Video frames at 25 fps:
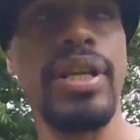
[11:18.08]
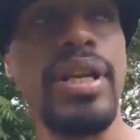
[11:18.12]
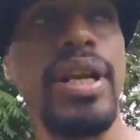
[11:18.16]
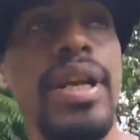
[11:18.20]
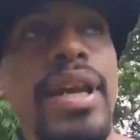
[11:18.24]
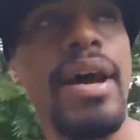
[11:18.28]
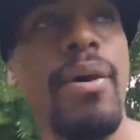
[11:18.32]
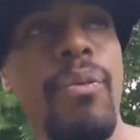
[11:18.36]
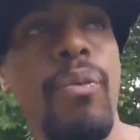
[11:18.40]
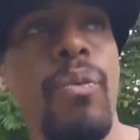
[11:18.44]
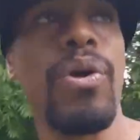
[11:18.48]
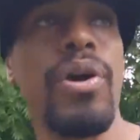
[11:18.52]
to
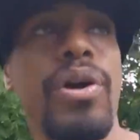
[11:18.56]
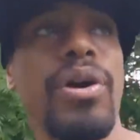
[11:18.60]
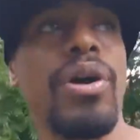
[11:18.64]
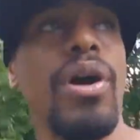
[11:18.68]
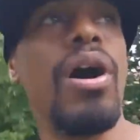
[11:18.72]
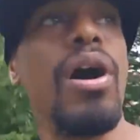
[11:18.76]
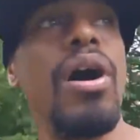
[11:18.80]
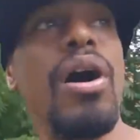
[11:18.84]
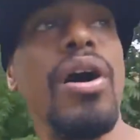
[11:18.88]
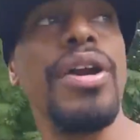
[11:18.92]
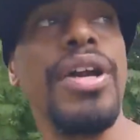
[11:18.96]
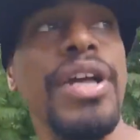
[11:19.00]
network
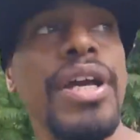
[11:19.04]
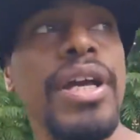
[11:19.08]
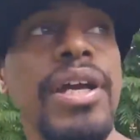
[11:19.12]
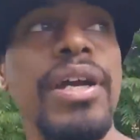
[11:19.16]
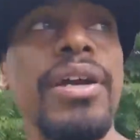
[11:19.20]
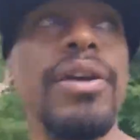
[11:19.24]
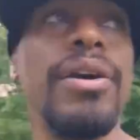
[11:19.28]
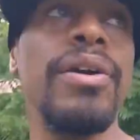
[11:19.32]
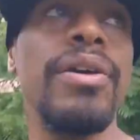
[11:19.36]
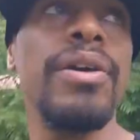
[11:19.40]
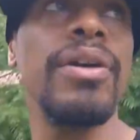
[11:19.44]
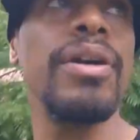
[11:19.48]
on
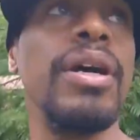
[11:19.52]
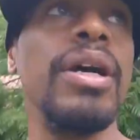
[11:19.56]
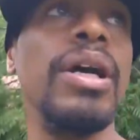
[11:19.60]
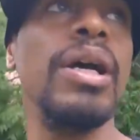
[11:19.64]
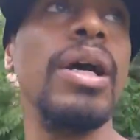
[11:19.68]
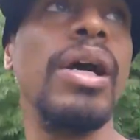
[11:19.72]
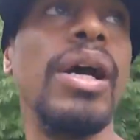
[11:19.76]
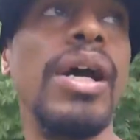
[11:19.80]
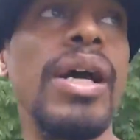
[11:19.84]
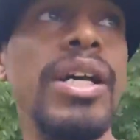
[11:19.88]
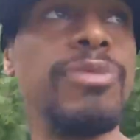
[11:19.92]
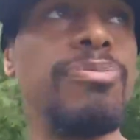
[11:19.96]
here
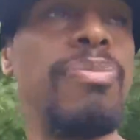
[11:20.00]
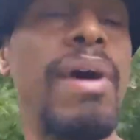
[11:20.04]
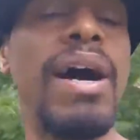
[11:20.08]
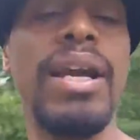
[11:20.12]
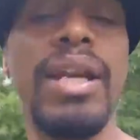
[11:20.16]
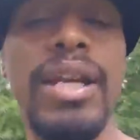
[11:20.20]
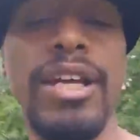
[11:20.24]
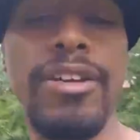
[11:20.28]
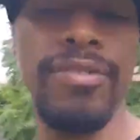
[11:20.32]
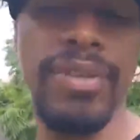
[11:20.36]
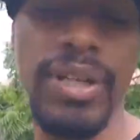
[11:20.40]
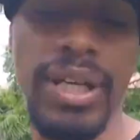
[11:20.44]
is by
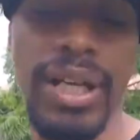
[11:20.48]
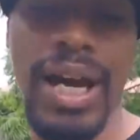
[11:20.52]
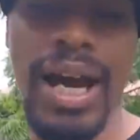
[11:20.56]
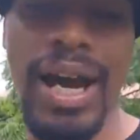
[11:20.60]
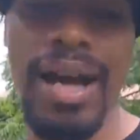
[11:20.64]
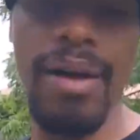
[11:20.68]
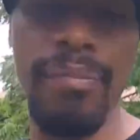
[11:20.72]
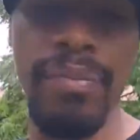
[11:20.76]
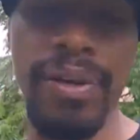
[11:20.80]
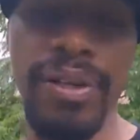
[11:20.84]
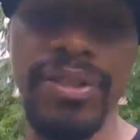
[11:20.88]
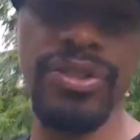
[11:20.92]
leaving
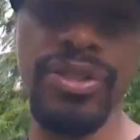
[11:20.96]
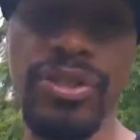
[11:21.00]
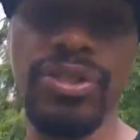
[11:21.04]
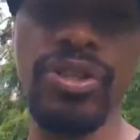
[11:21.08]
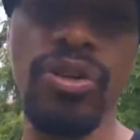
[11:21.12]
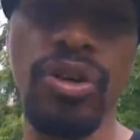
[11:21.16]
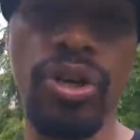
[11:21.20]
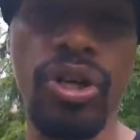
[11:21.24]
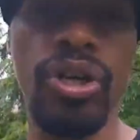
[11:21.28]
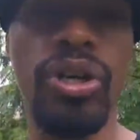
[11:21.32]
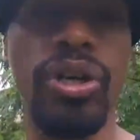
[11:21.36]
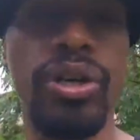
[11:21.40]
comments,
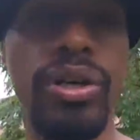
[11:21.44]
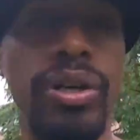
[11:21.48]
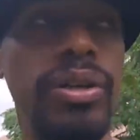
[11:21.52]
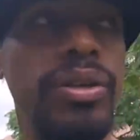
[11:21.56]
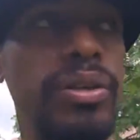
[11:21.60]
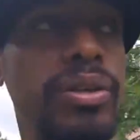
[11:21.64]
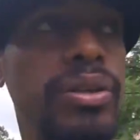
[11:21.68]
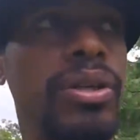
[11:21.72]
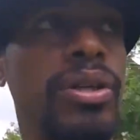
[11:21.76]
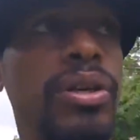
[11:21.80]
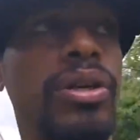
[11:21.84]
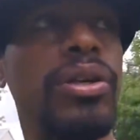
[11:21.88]
good
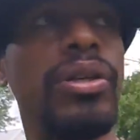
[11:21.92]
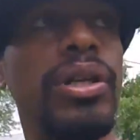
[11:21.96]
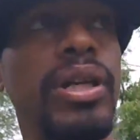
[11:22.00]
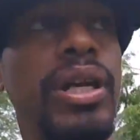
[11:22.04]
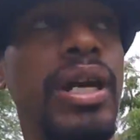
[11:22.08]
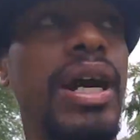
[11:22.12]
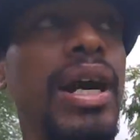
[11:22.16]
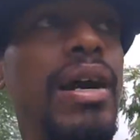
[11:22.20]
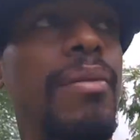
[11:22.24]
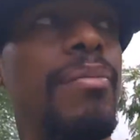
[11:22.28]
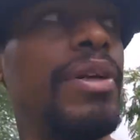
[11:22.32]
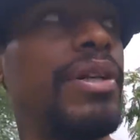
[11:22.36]

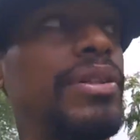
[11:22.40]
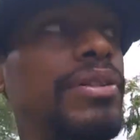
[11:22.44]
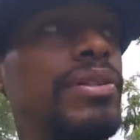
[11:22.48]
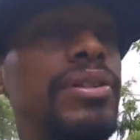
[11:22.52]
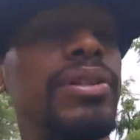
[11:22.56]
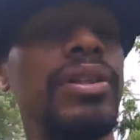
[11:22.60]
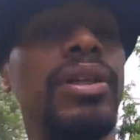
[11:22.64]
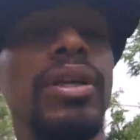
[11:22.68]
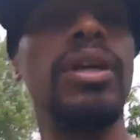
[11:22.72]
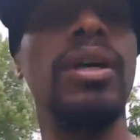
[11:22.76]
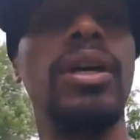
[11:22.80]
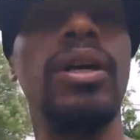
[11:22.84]

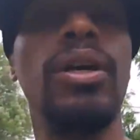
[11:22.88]
comments,